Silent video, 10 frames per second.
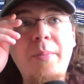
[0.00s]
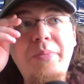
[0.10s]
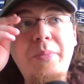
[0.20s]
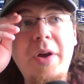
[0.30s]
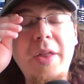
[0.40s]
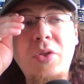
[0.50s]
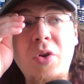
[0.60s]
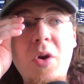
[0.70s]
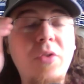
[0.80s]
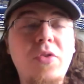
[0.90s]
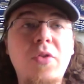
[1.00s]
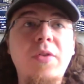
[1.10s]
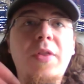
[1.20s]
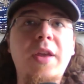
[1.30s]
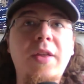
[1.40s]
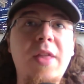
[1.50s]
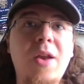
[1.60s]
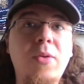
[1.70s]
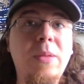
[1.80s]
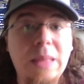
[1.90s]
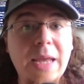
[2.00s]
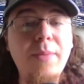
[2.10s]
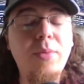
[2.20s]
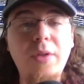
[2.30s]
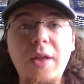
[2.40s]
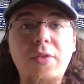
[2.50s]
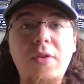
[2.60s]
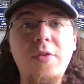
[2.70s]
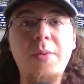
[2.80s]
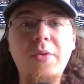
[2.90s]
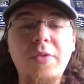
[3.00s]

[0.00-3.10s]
But there are certain things that are labeled as conspiracy